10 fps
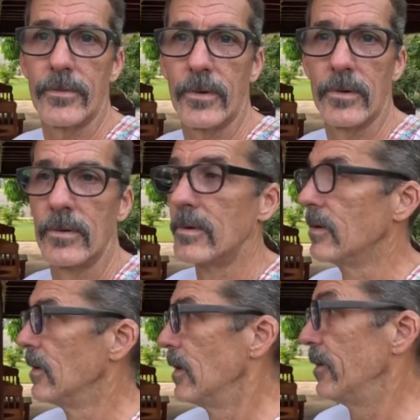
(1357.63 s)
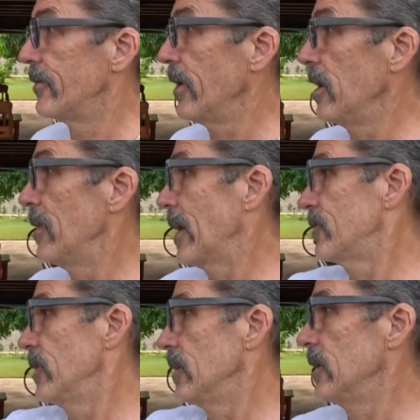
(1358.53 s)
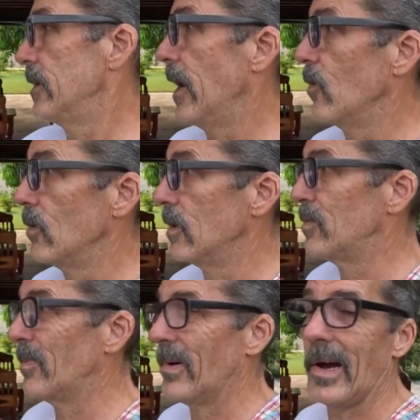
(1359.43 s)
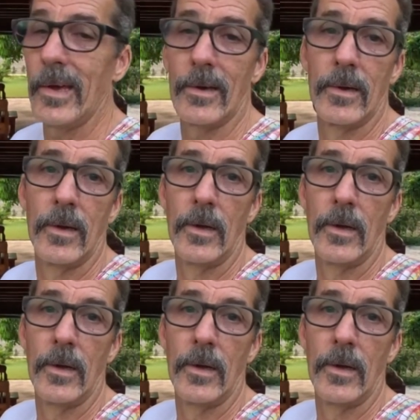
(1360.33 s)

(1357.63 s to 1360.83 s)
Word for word: So the same actually I did that with the papaya